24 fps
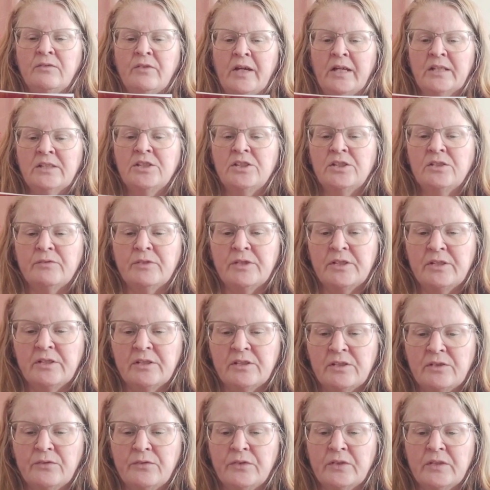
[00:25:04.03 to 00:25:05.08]
advantage of her
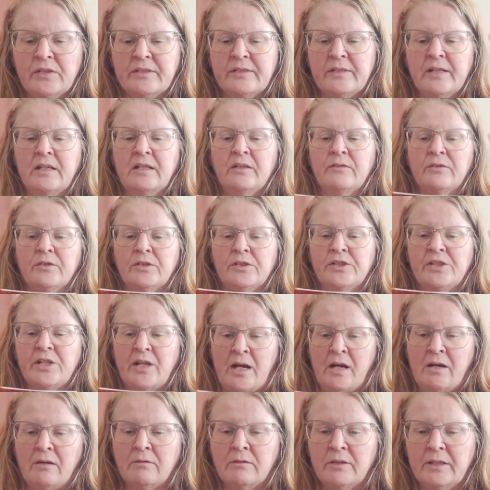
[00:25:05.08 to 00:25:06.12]
sister for the sake of her
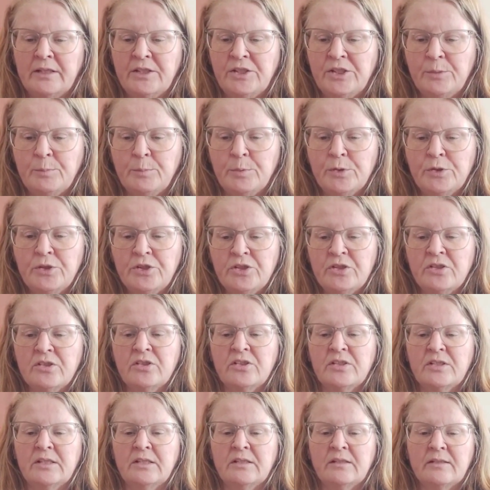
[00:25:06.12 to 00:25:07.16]
dowry, she pushes her
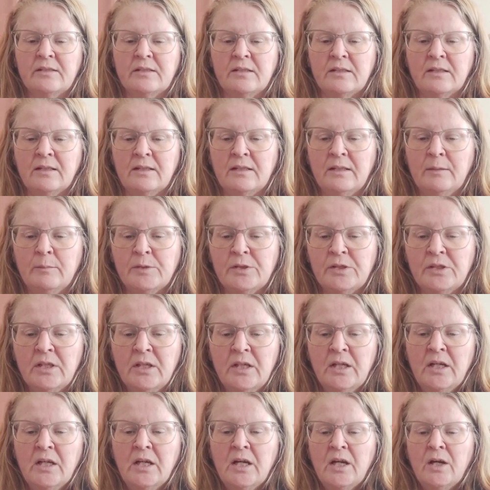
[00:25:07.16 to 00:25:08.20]
skills to the limit
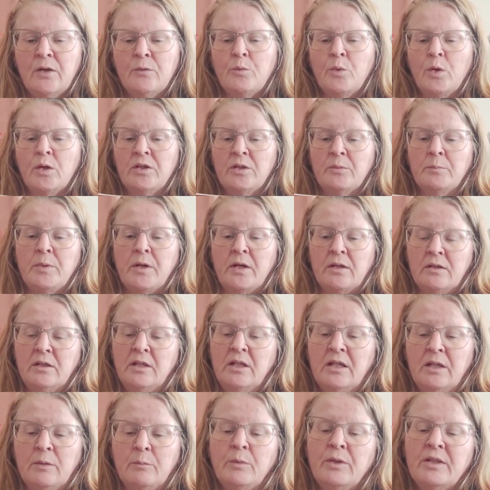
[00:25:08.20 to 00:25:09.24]
of what her
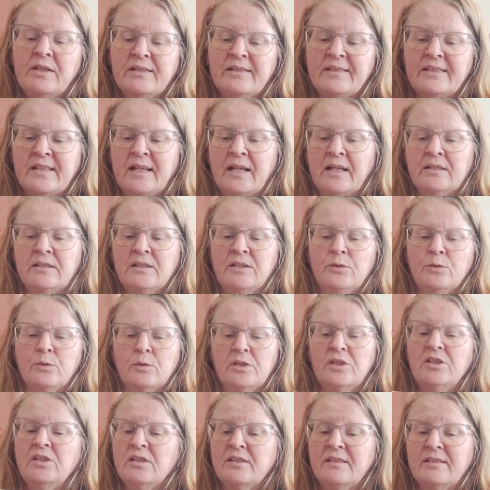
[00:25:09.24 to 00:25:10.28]
body can withstand in
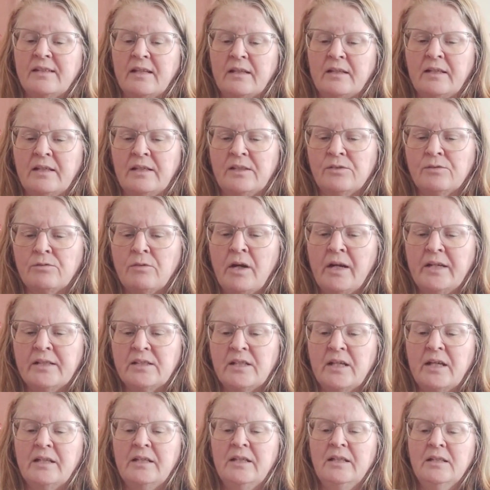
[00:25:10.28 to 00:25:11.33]
order to set things
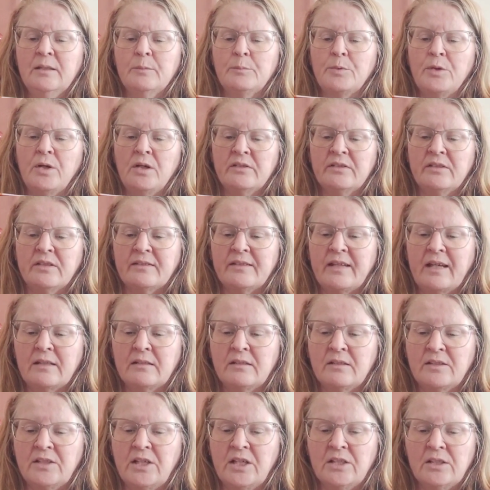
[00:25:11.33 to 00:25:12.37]
right, and in the process
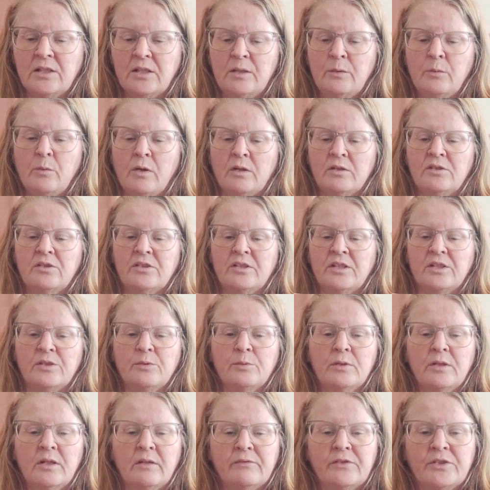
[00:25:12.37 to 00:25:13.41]
accidentally wanders
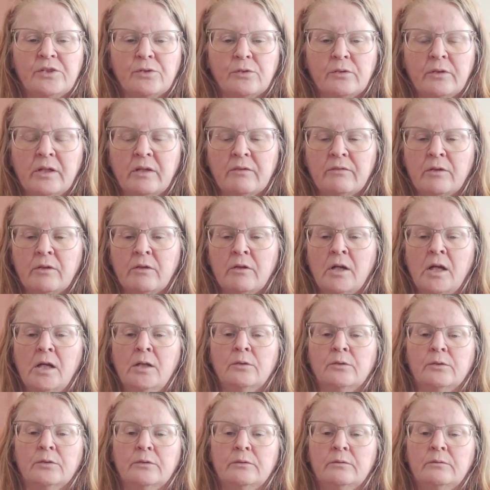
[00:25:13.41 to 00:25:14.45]
into a love story of her
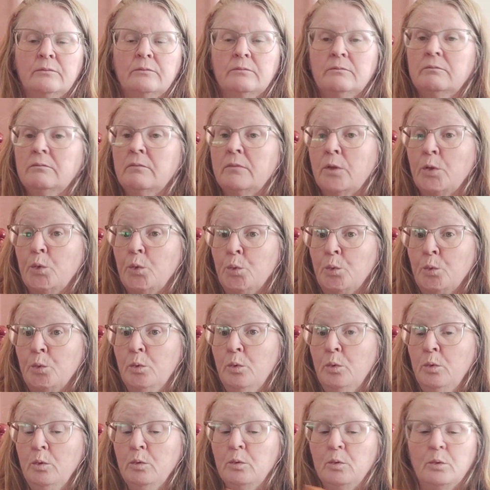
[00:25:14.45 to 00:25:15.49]
own.
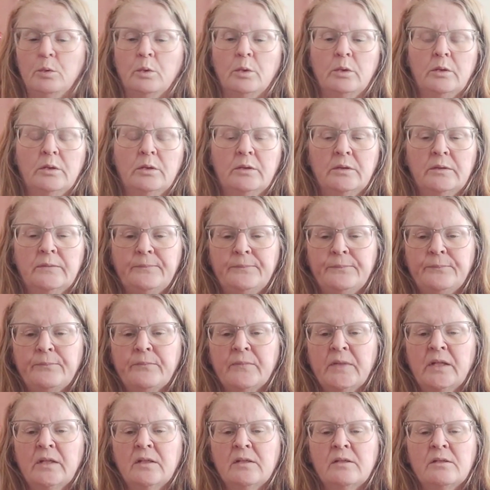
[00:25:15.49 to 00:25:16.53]
Ooh.
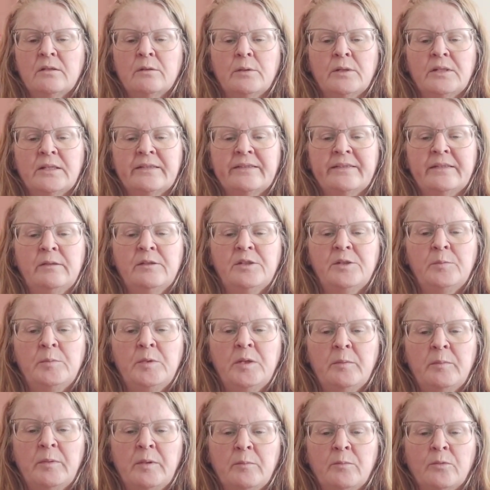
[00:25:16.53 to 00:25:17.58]
So it seems to
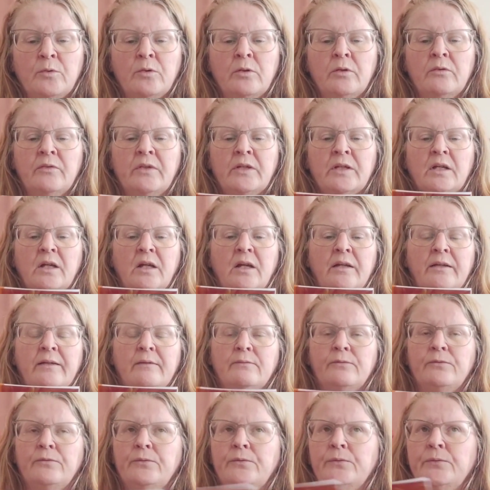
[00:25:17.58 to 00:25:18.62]
be a bit more of a kind
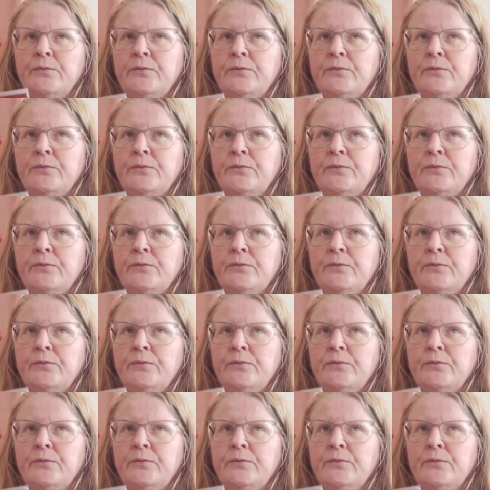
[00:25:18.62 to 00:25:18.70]
of